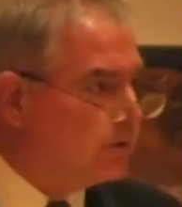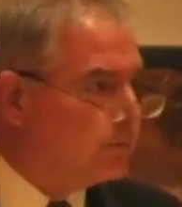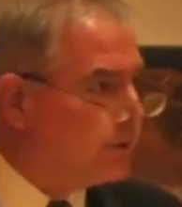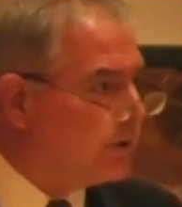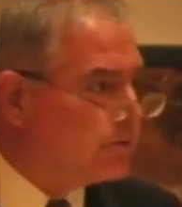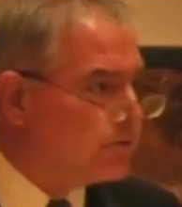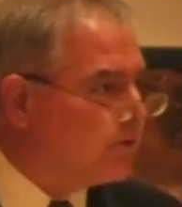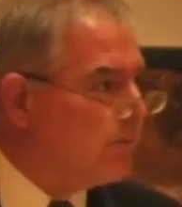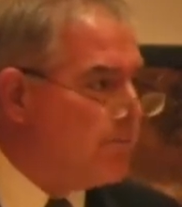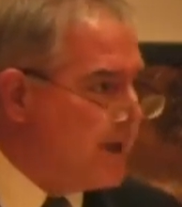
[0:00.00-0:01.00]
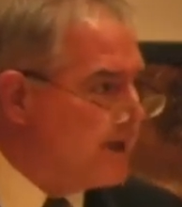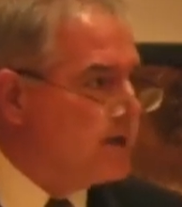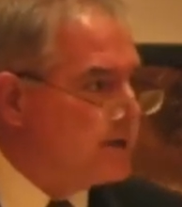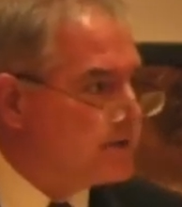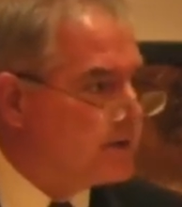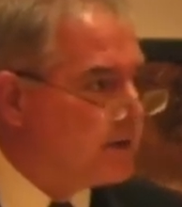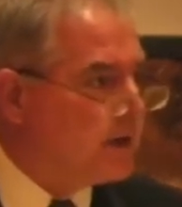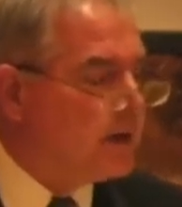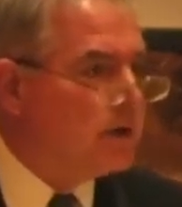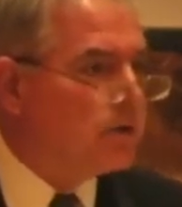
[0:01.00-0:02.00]
has been tremendous
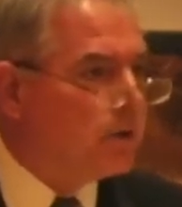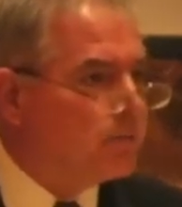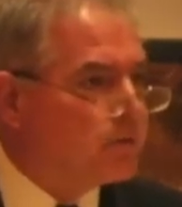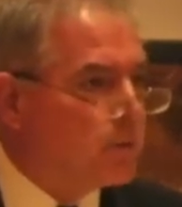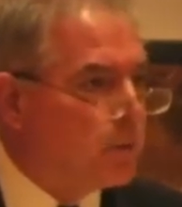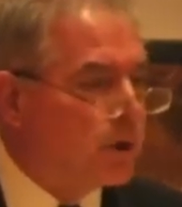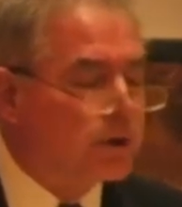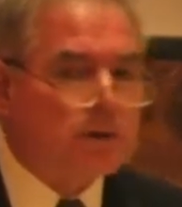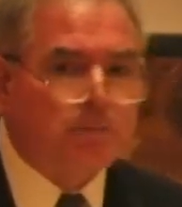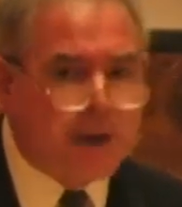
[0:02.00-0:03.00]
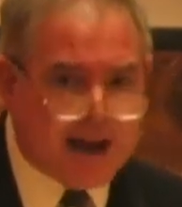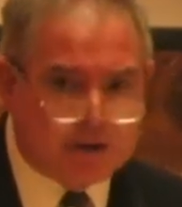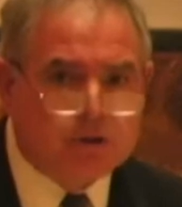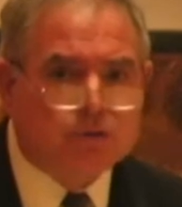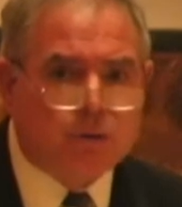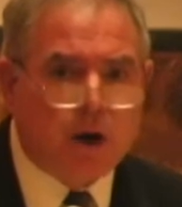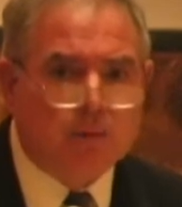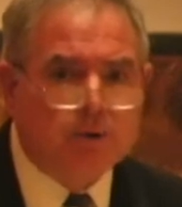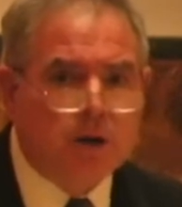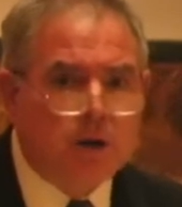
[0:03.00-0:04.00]
in terms of the work that Pat described